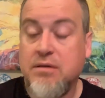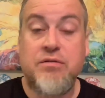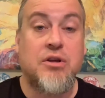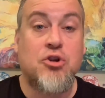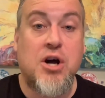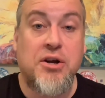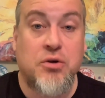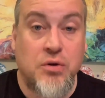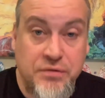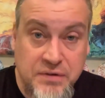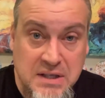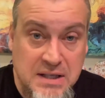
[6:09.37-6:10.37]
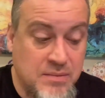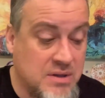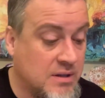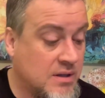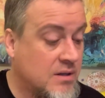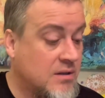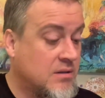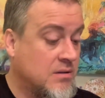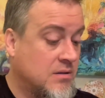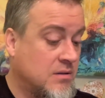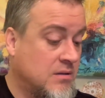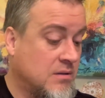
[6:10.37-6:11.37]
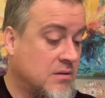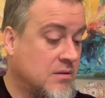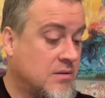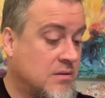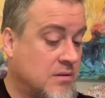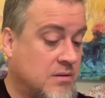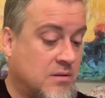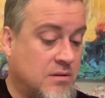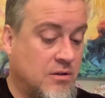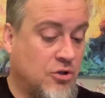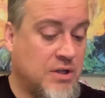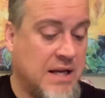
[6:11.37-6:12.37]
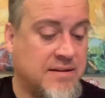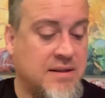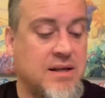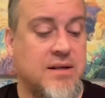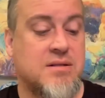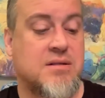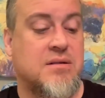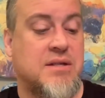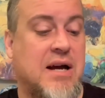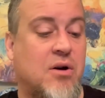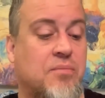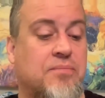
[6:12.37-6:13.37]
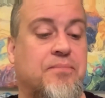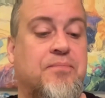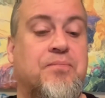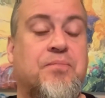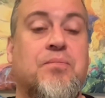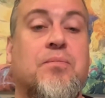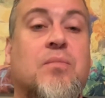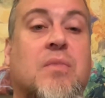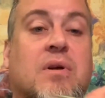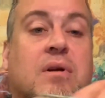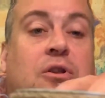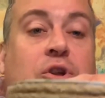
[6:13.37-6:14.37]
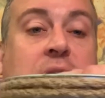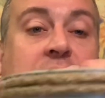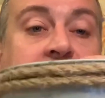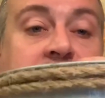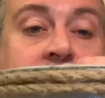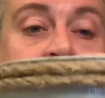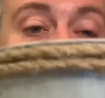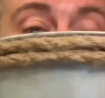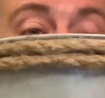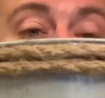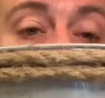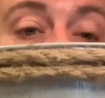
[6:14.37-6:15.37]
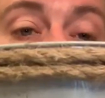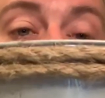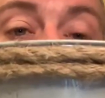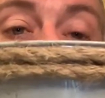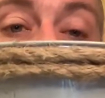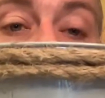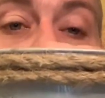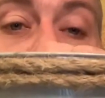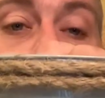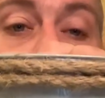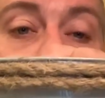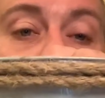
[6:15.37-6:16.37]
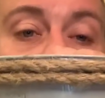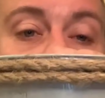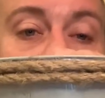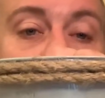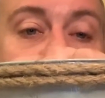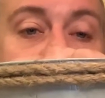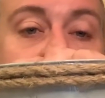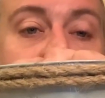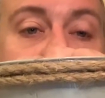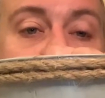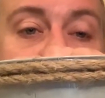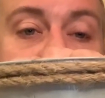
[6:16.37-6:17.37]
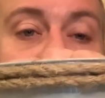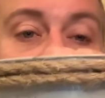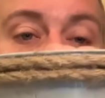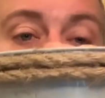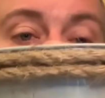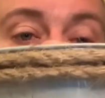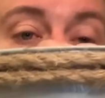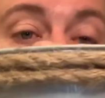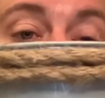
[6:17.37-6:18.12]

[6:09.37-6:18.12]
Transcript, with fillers: of the nautical theme and the, look at these. Now, look at this adorable crab pail slash bucket.